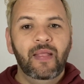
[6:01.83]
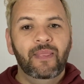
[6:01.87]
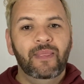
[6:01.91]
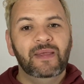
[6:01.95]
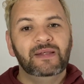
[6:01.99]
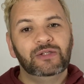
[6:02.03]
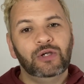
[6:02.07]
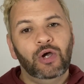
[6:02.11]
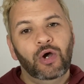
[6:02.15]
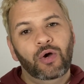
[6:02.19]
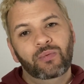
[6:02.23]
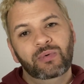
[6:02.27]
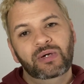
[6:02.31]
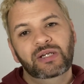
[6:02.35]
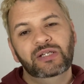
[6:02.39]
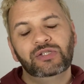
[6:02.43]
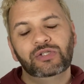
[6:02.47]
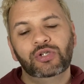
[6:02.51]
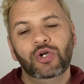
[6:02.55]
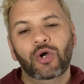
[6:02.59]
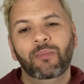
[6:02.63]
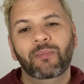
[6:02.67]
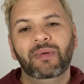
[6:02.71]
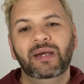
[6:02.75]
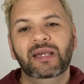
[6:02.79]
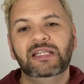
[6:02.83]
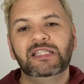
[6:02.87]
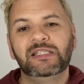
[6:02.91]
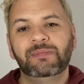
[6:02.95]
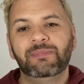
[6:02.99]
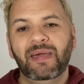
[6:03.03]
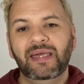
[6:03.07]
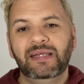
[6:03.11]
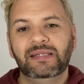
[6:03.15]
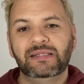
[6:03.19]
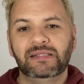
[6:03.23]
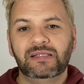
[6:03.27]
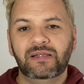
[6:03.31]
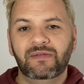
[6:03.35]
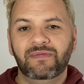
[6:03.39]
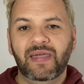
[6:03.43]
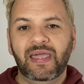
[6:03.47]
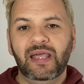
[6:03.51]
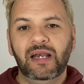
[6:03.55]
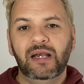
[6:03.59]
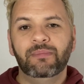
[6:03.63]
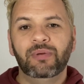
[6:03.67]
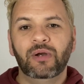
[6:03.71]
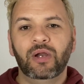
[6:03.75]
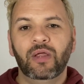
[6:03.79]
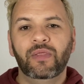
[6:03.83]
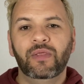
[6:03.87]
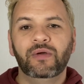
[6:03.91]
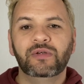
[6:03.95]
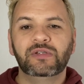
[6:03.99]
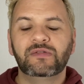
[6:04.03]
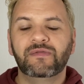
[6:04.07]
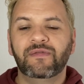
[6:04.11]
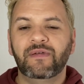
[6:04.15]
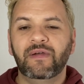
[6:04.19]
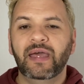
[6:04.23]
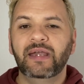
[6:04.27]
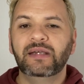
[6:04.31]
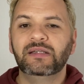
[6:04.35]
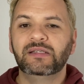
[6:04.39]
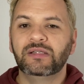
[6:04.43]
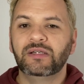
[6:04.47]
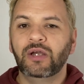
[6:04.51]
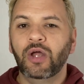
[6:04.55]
there's only so many spaces available on those flights and